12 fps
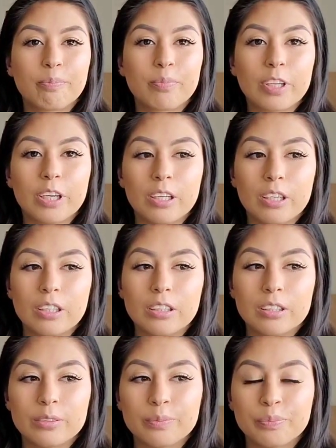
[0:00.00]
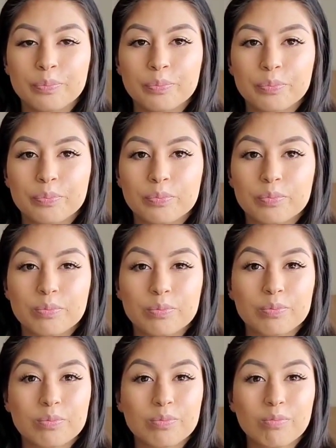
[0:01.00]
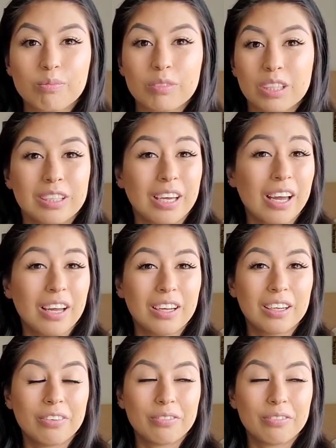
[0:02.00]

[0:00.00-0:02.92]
And yeah,